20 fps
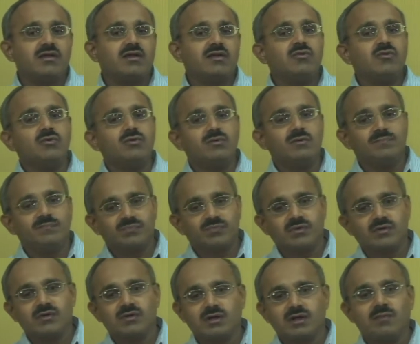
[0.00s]
you
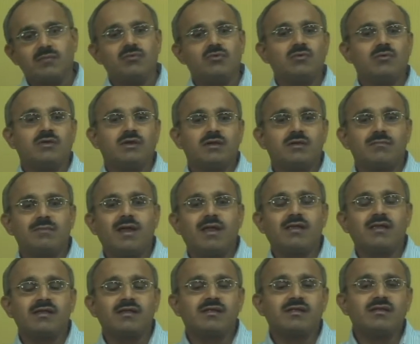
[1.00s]
come to turn back
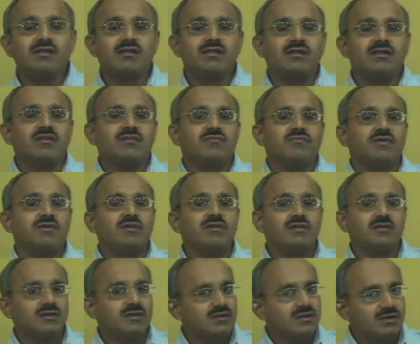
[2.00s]
and then take a different
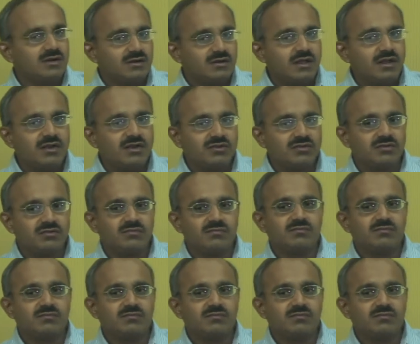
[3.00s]
direction.